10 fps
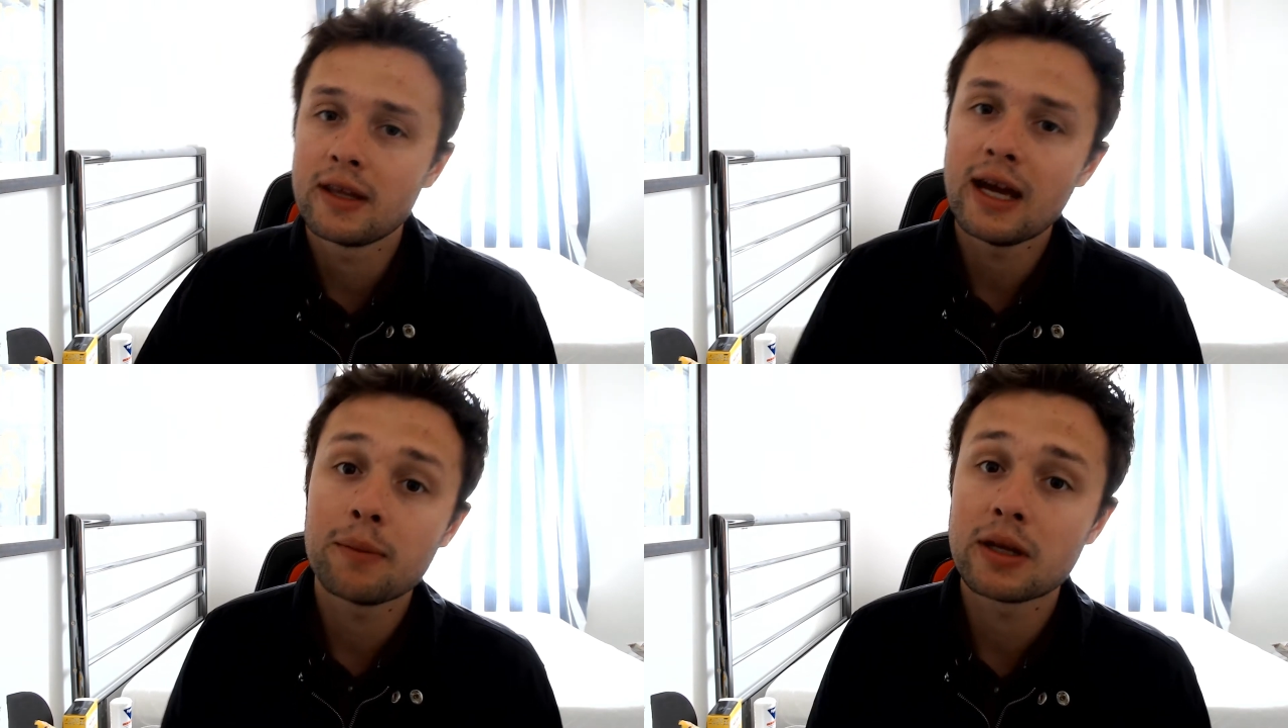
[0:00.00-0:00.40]

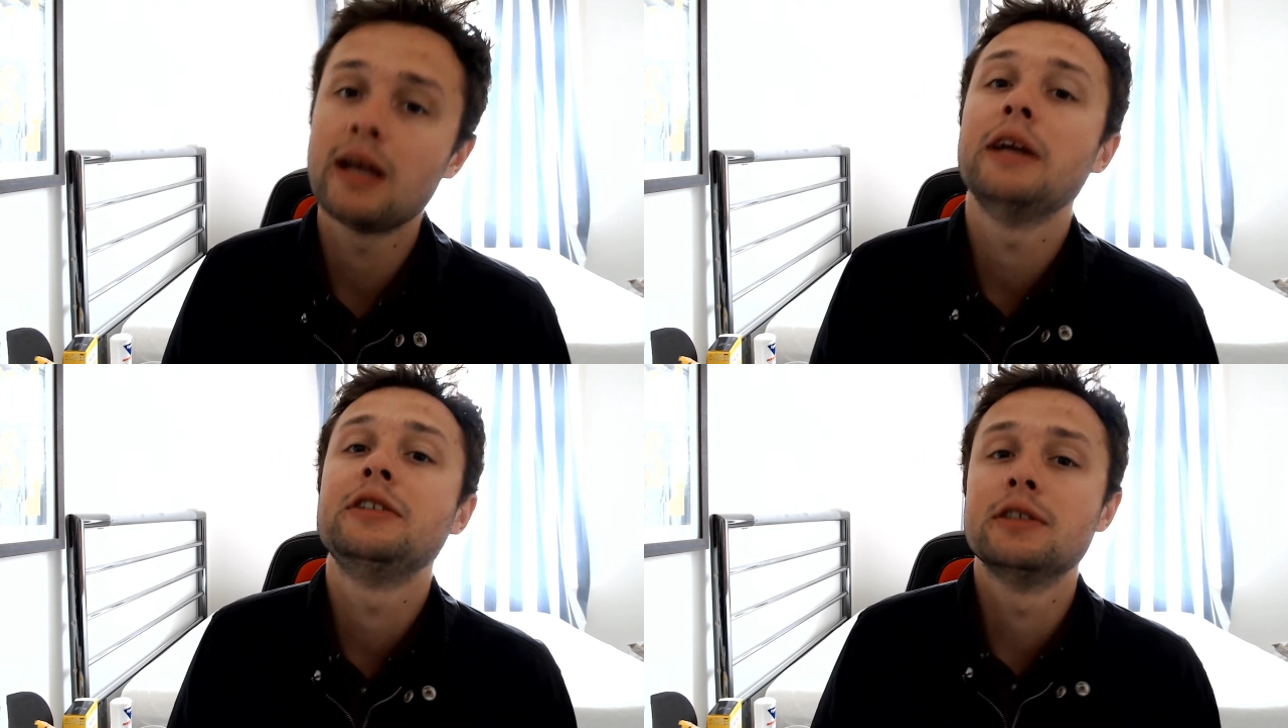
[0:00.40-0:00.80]

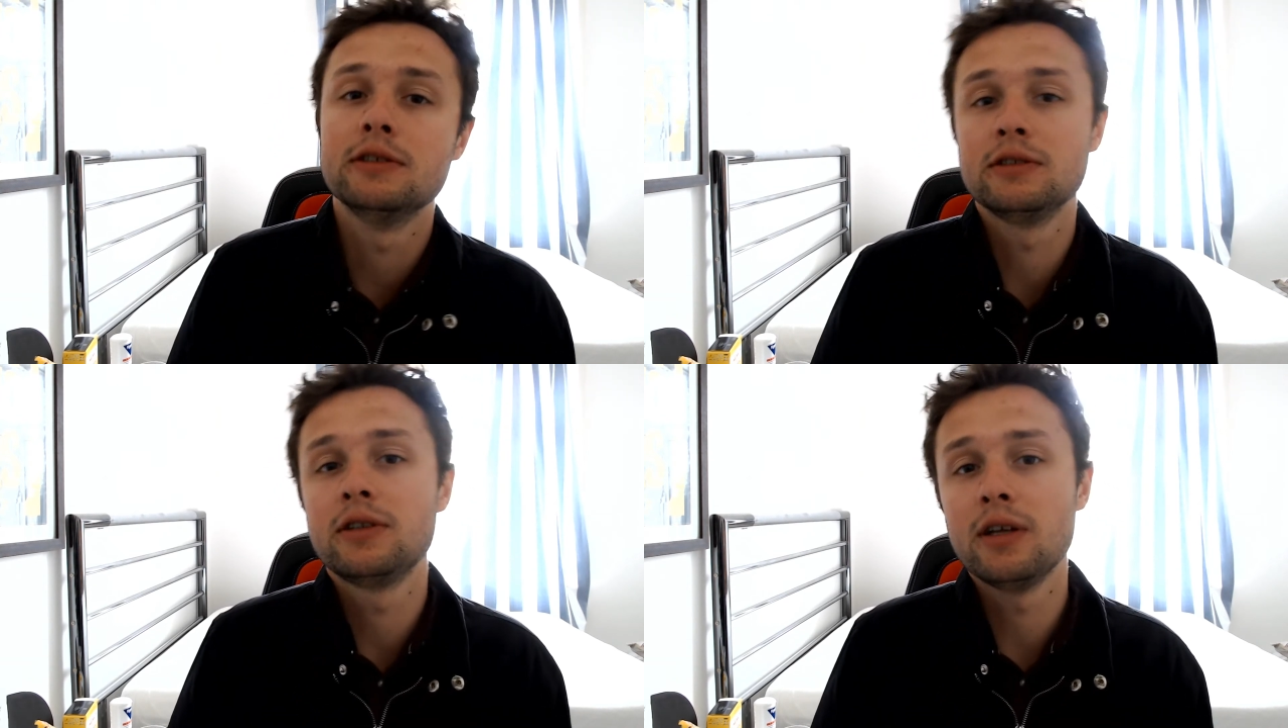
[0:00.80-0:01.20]

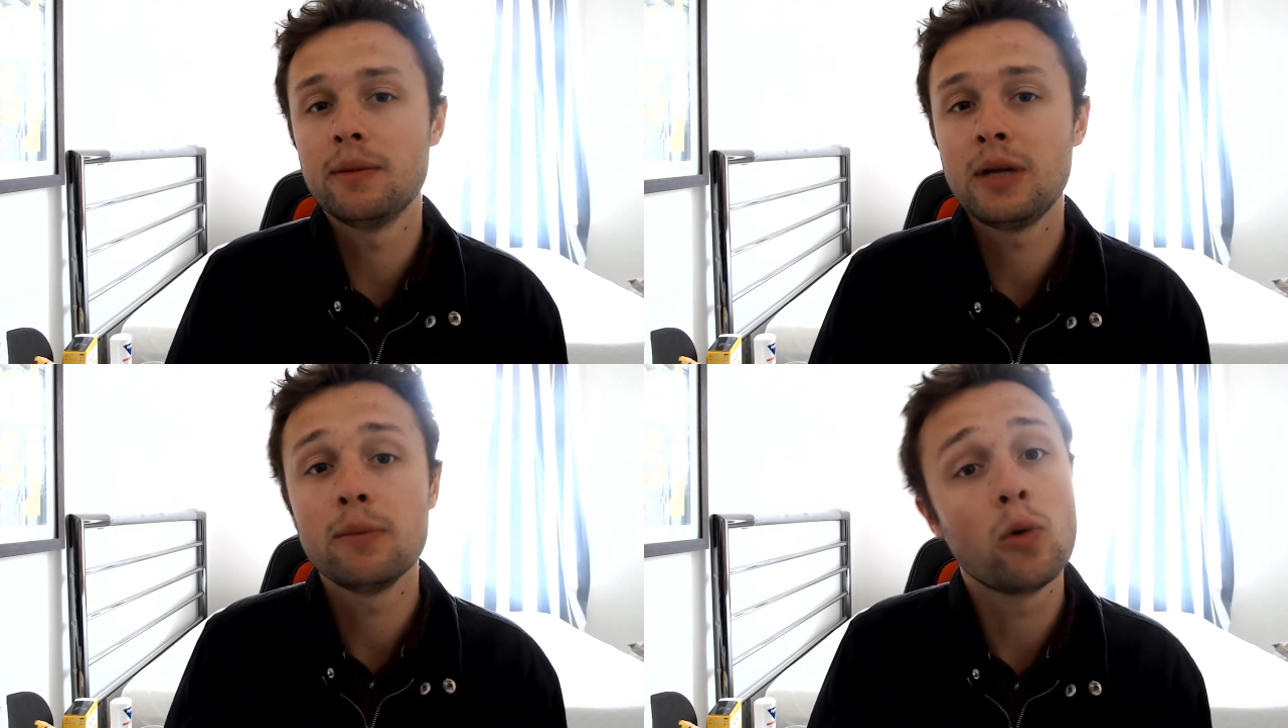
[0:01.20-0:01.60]
applications that
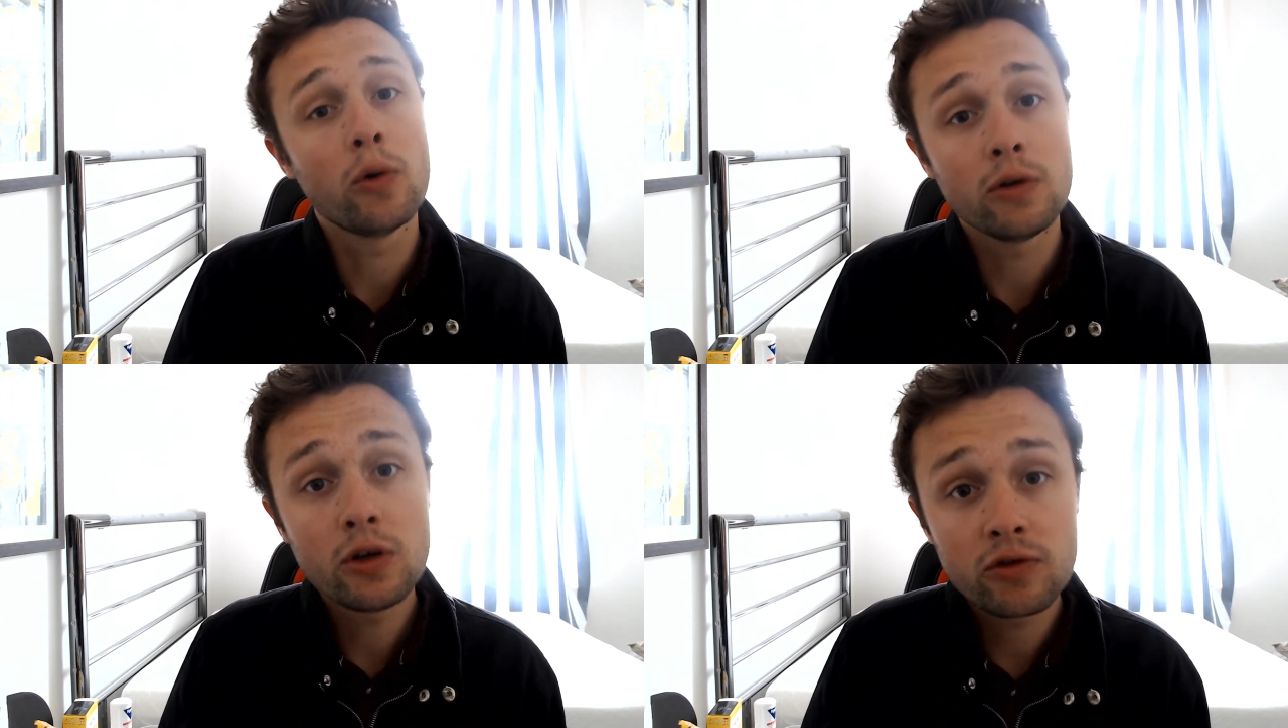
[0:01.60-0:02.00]
people who
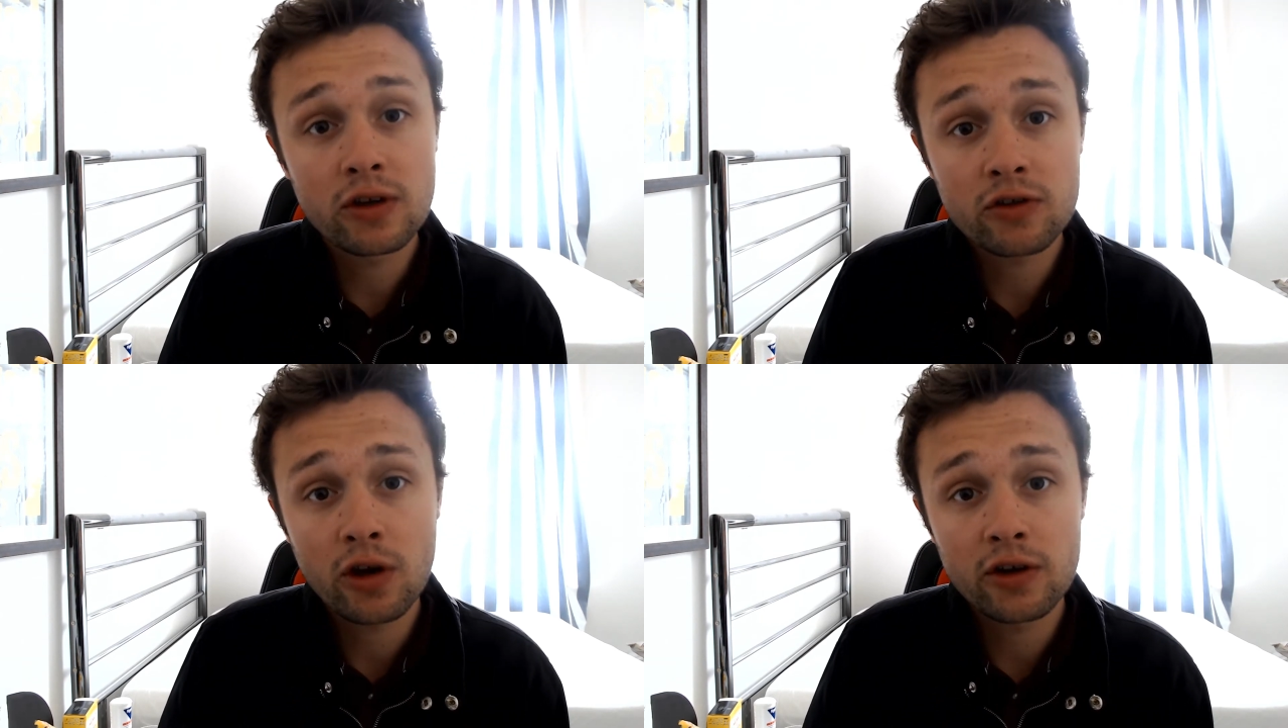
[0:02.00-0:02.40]
use this
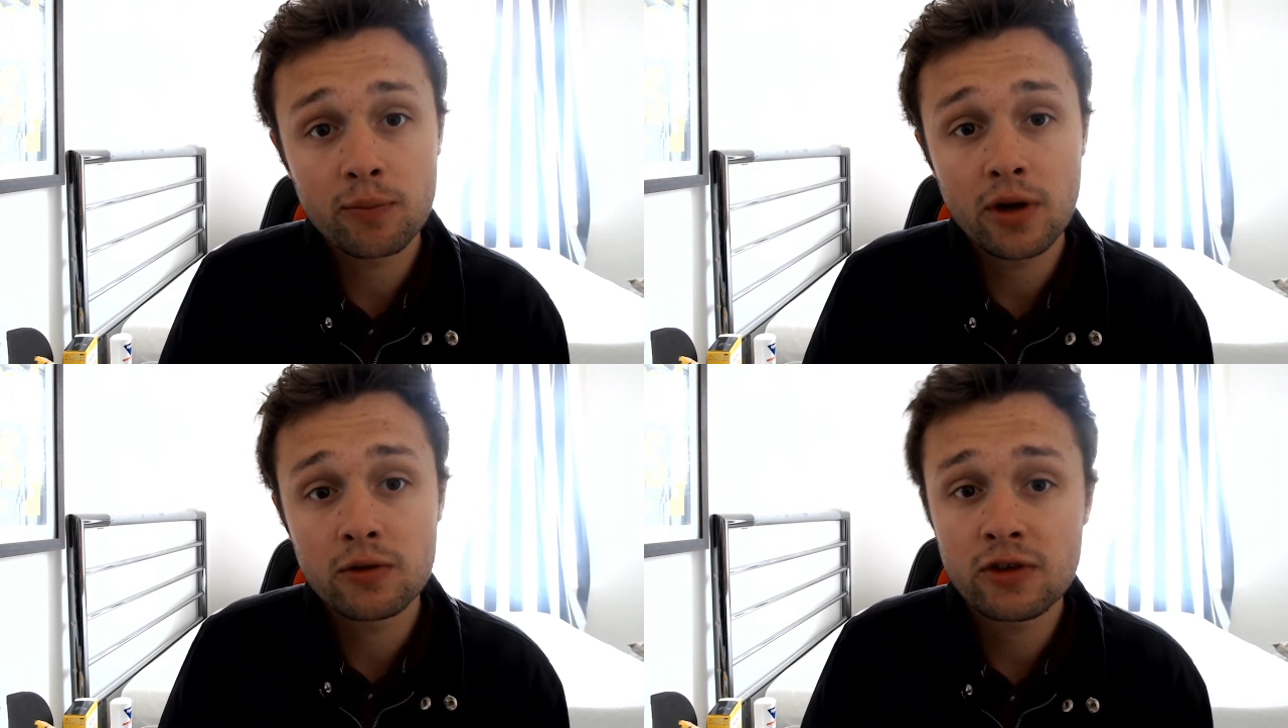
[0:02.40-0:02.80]
kind of
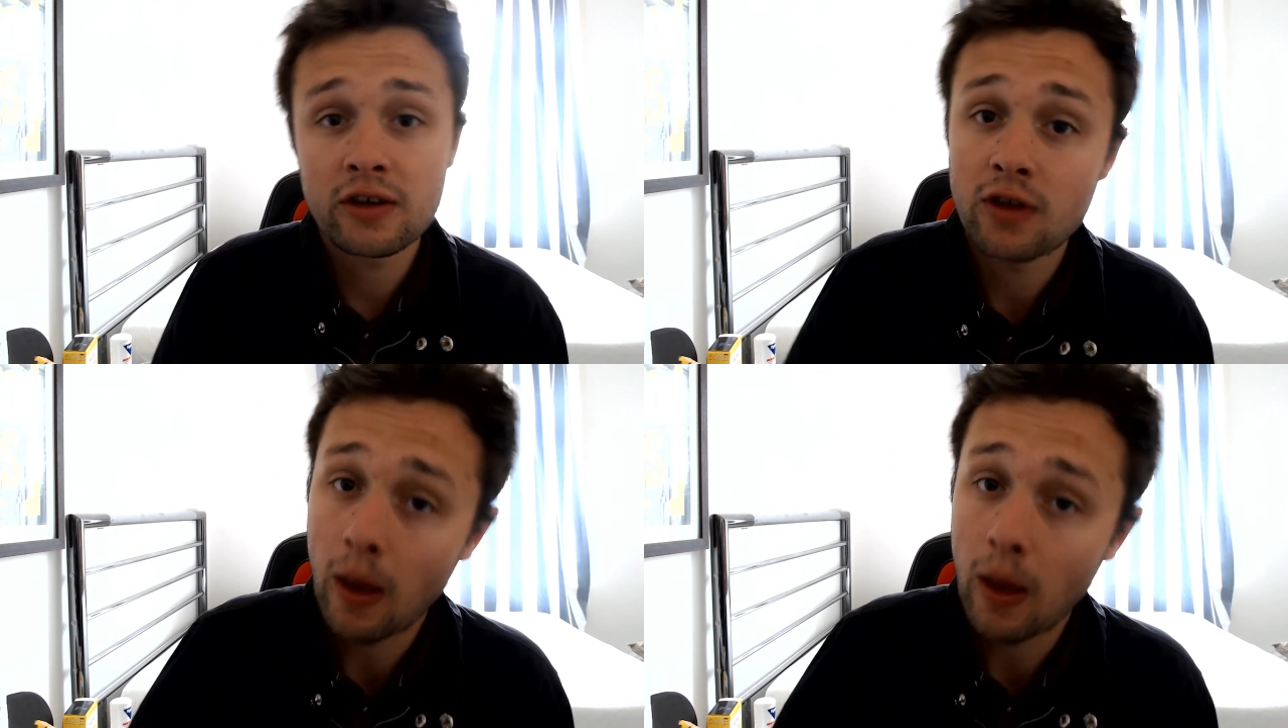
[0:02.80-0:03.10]
process